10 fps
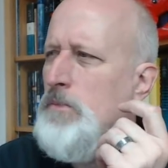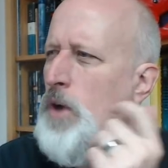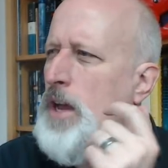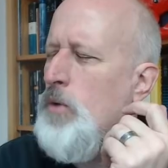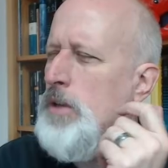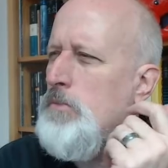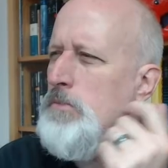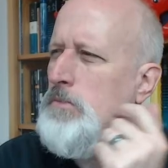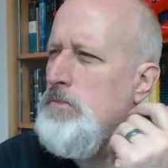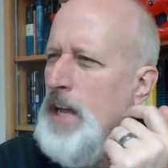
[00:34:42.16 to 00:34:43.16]
wait,
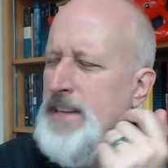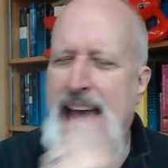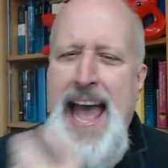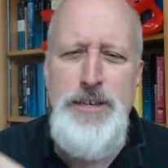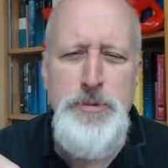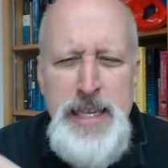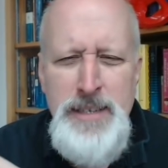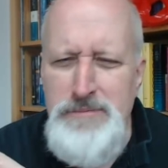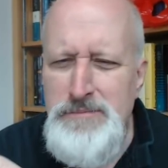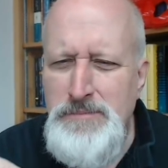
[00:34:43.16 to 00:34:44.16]
attachment?
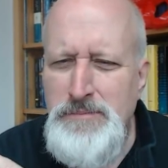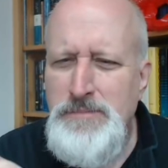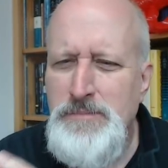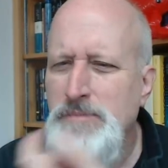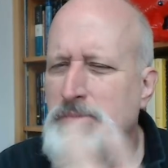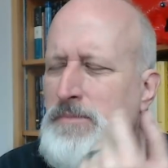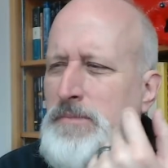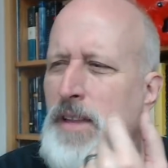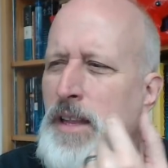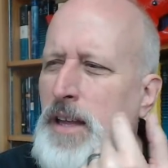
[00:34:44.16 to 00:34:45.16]

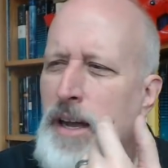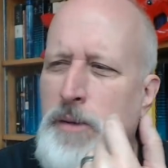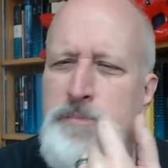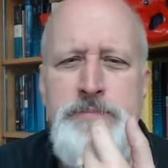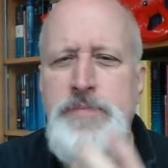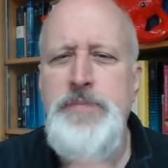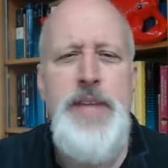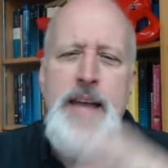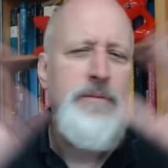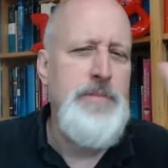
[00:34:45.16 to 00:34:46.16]

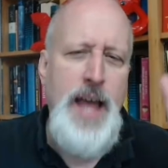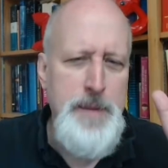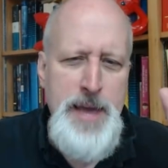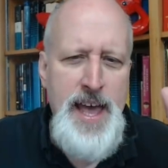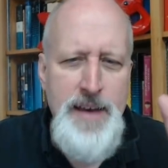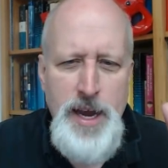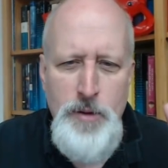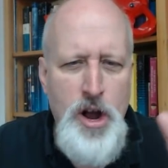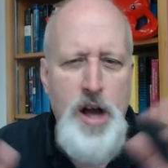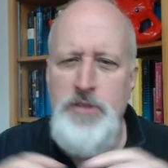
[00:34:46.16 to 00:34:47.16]
And I may have that
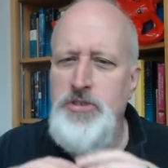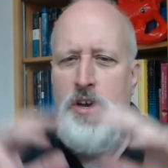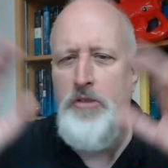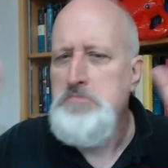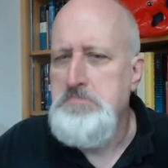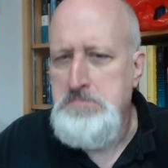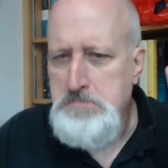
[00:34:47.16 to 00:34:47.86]
wrong, so